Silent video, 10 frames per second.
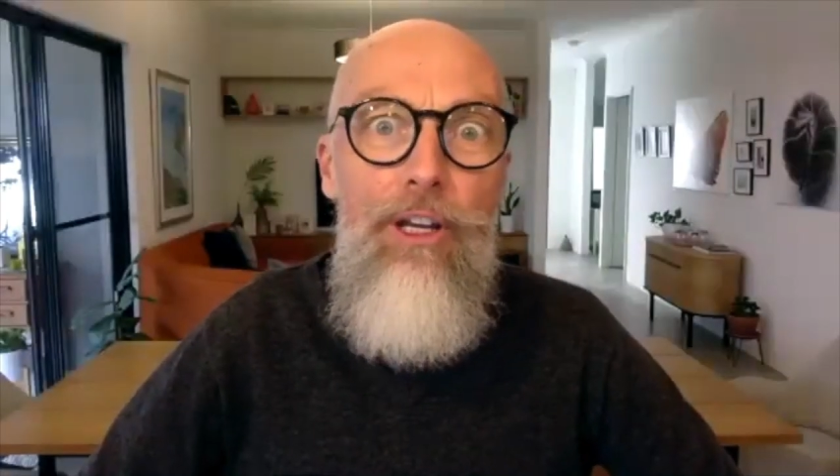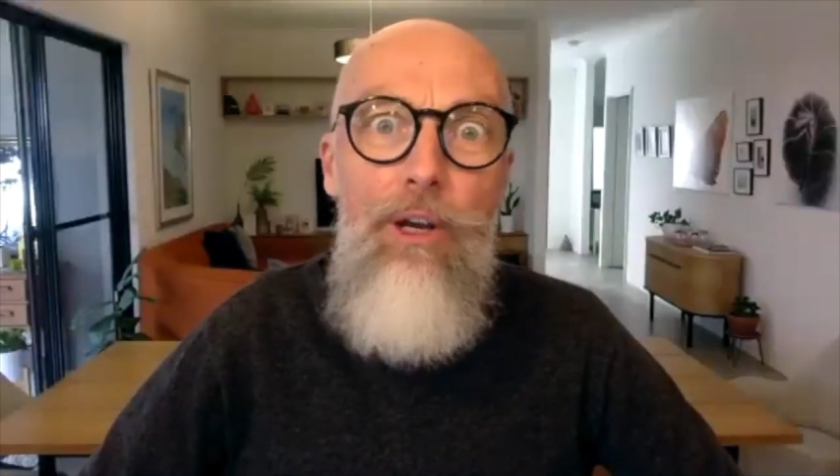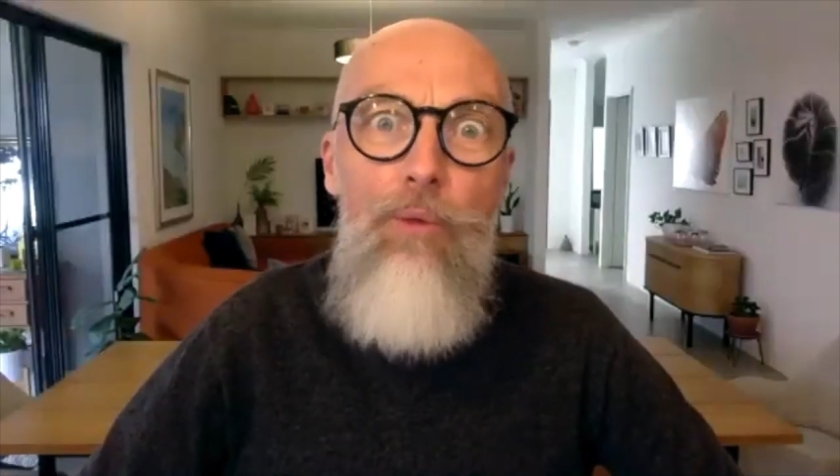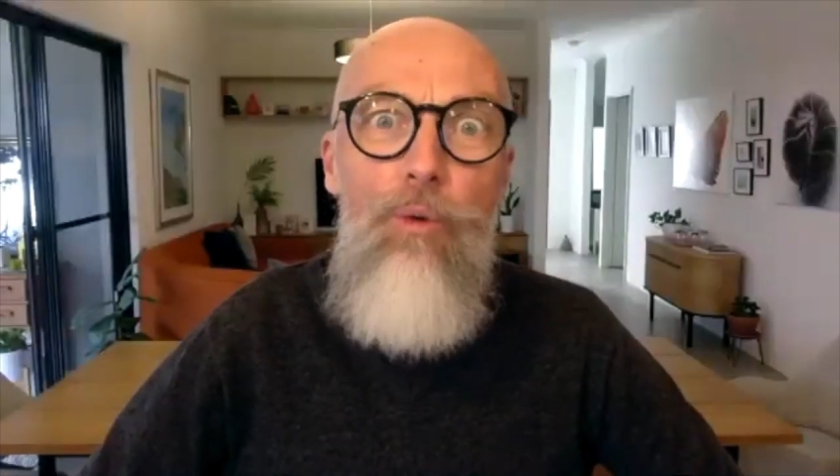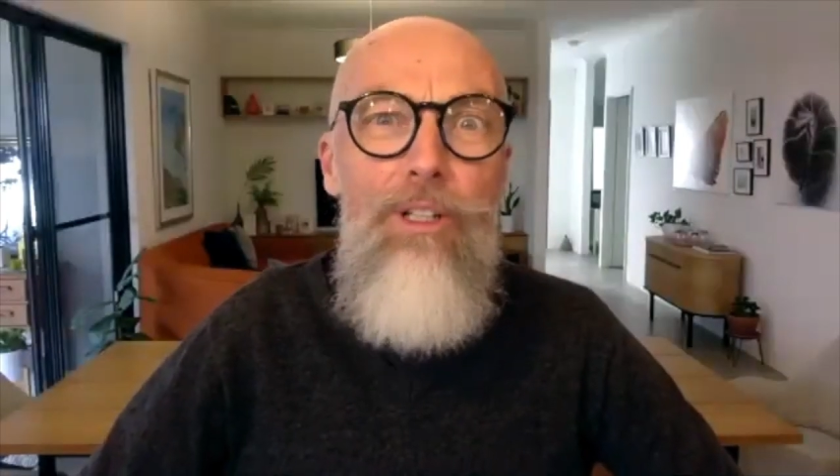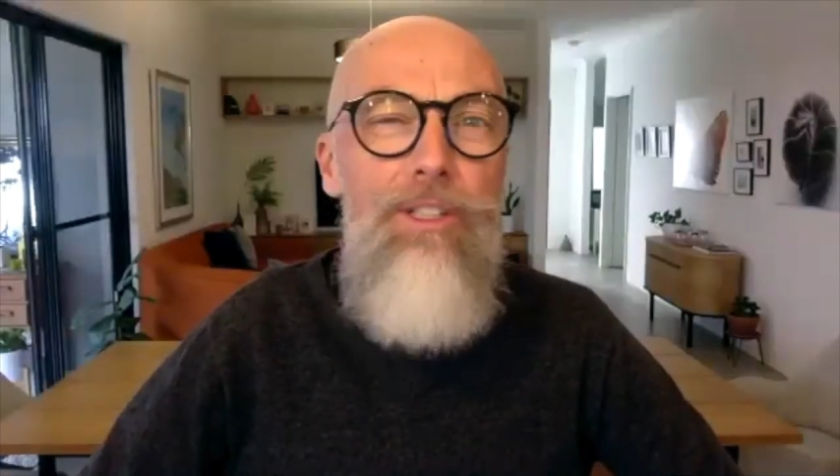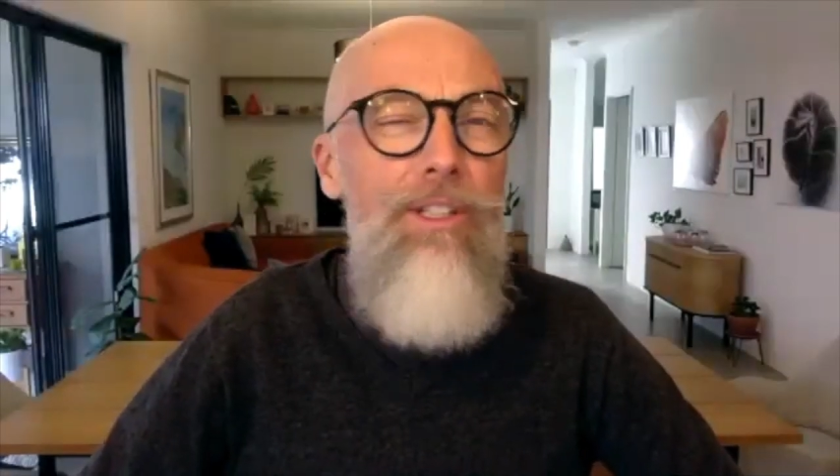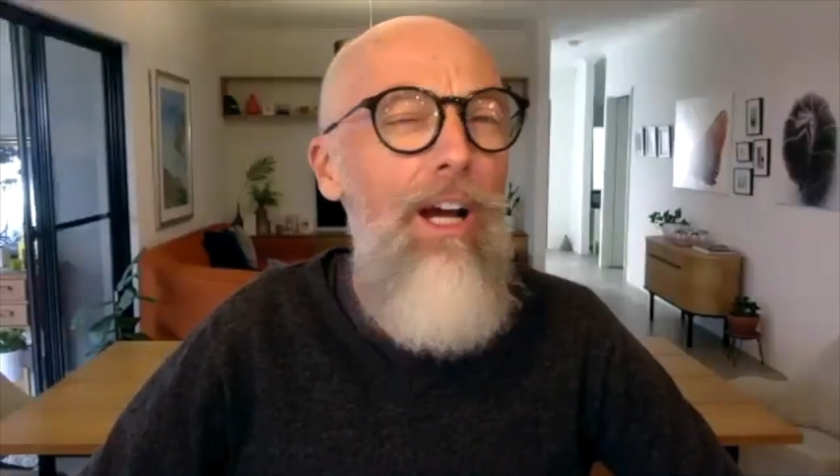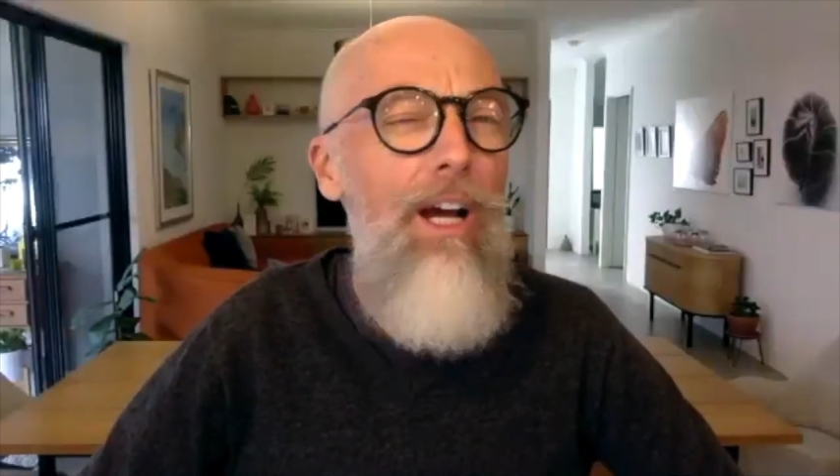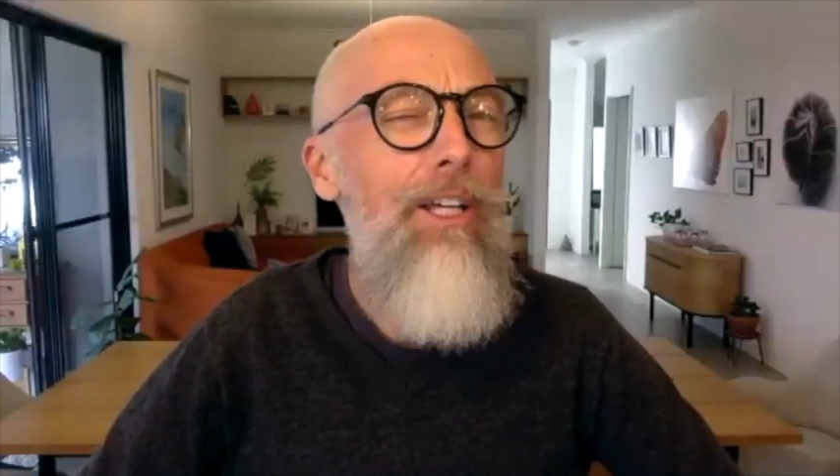What are
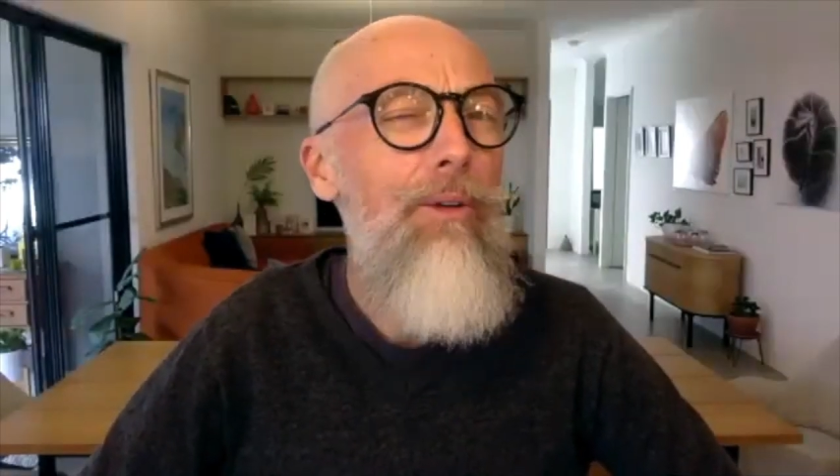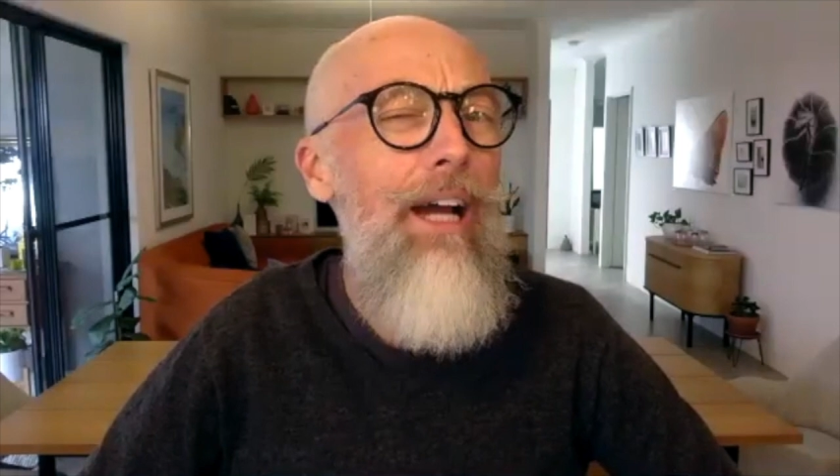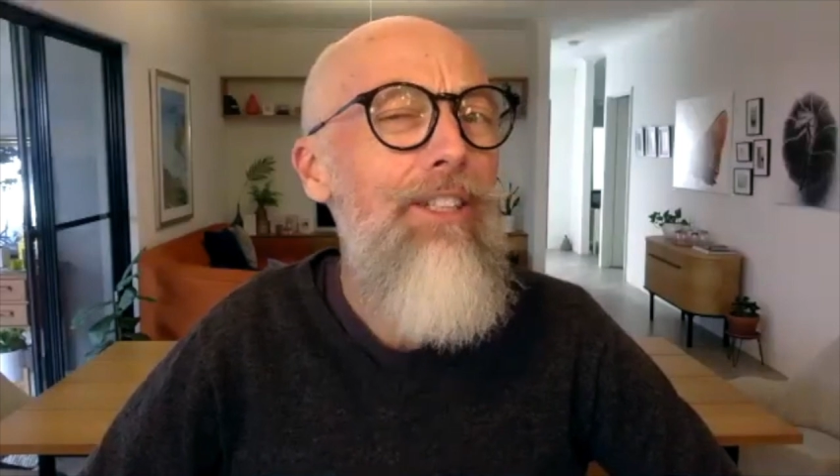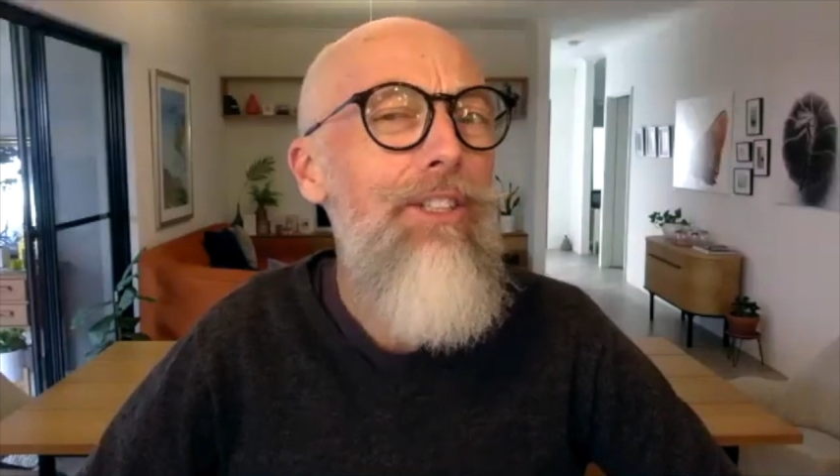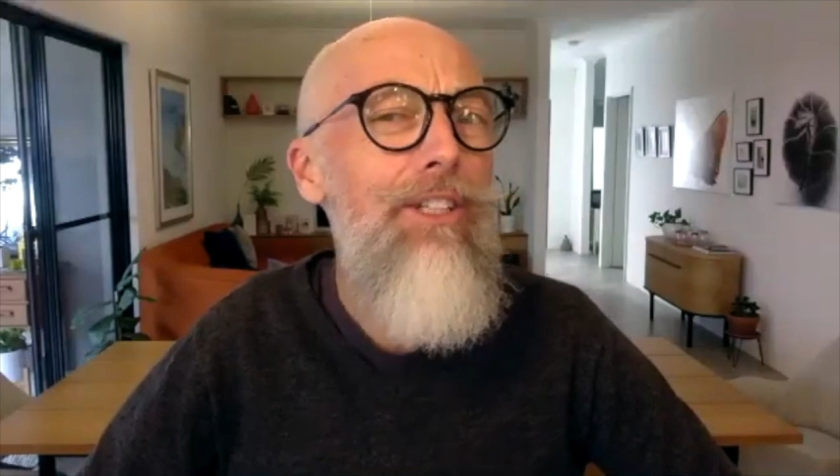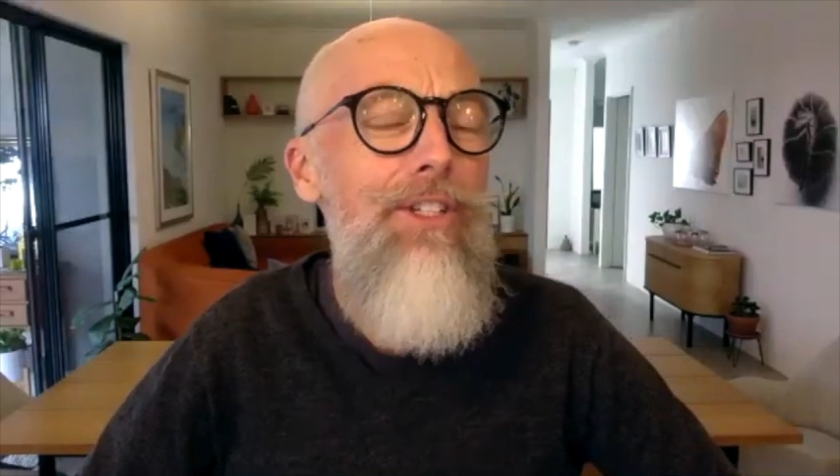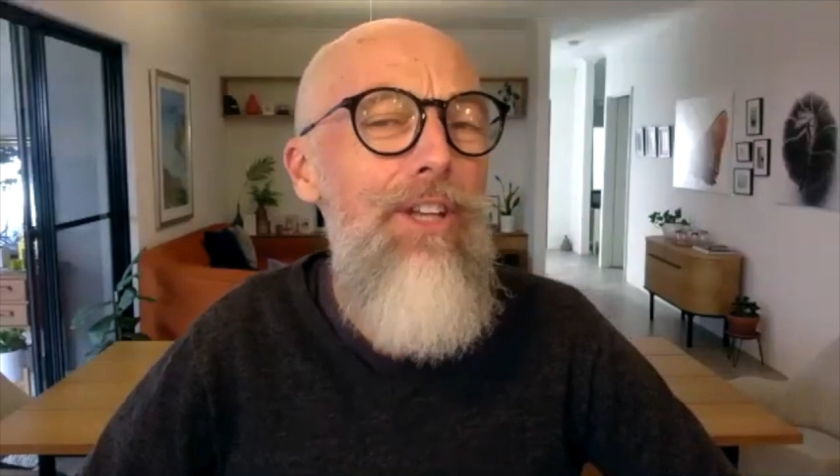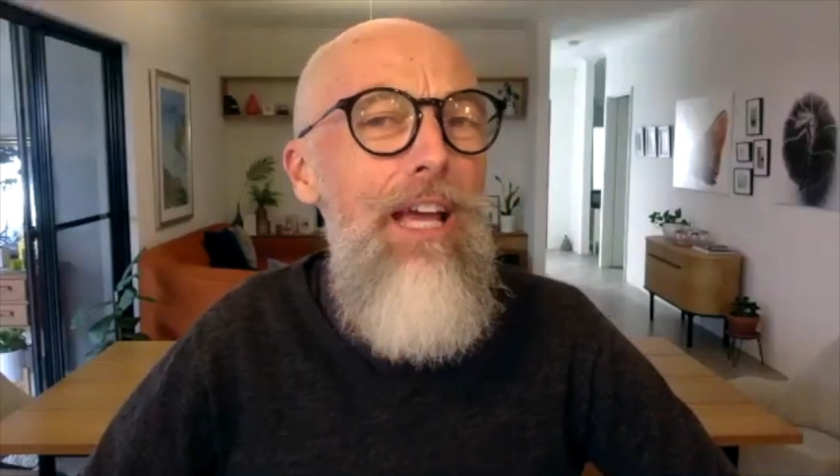you actually saying?